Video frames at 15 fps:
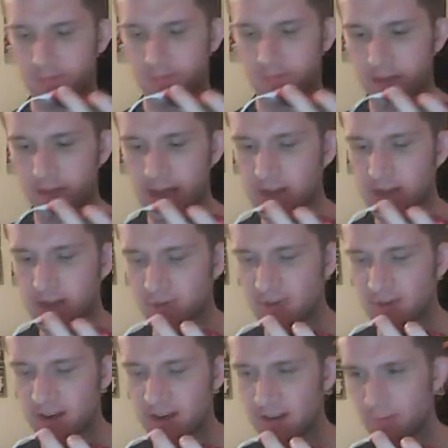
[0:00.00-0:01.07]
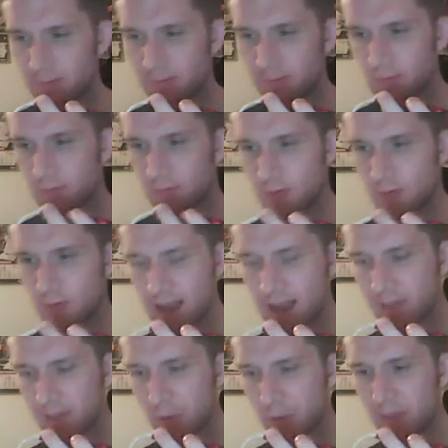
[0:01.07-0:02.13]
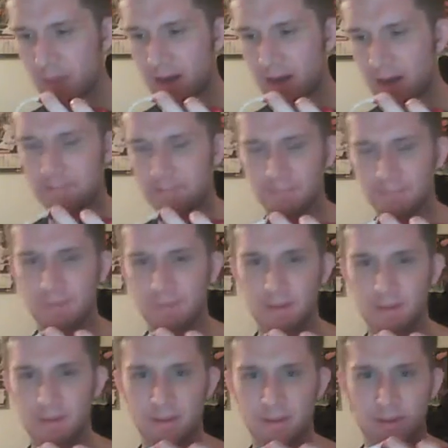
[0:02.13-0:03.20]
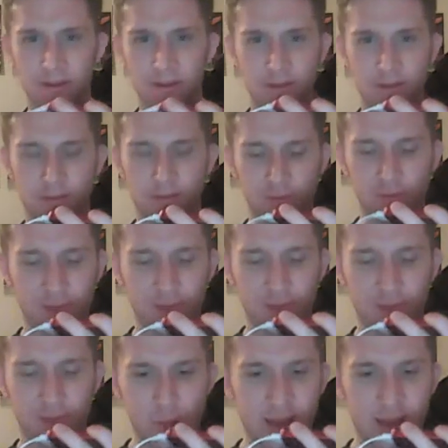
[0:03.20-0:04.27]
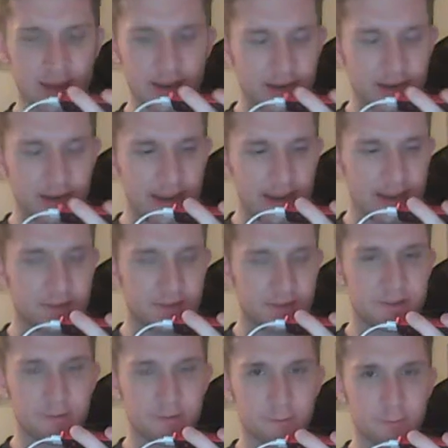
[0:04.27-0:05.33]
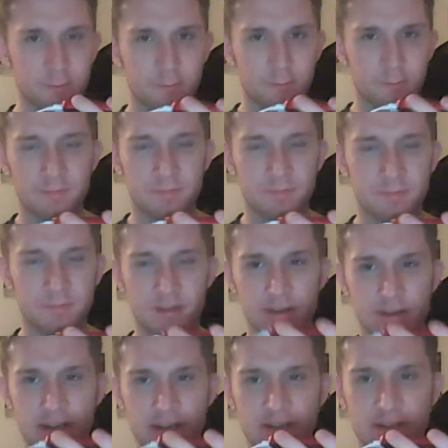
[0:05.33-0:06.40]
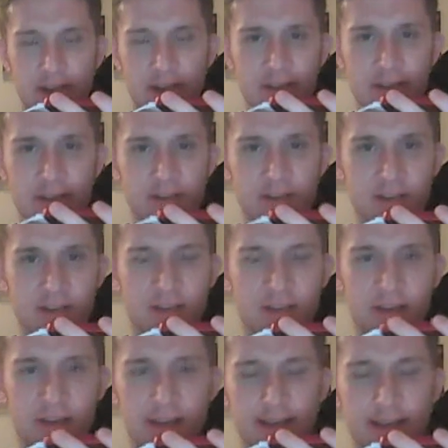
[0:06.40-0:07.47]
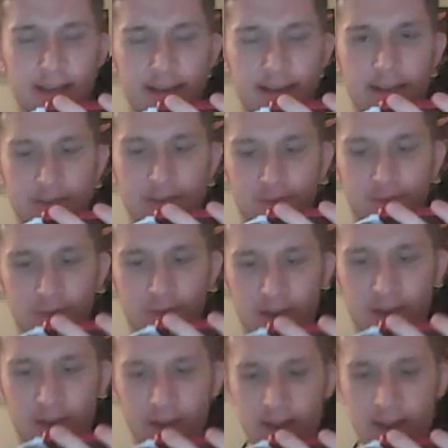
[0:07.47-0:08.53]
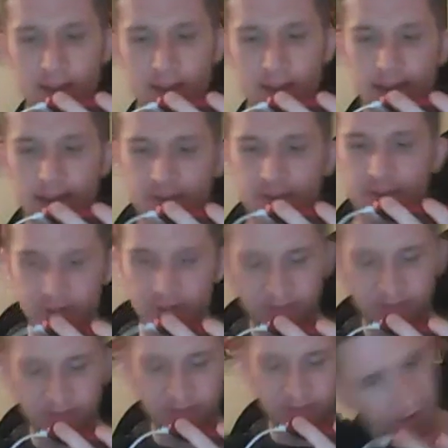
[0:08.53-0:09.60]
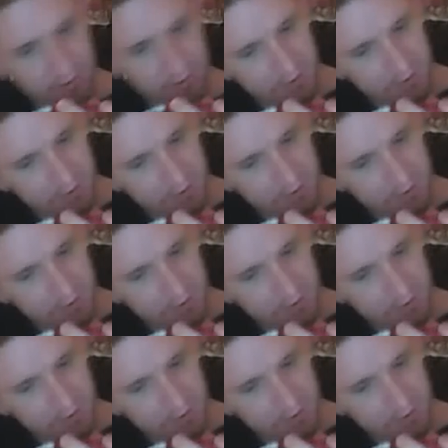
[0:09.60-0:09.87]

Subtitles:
the Lions were trying to ride the momentum through the bye week and into Sunday's contest at Soldier Field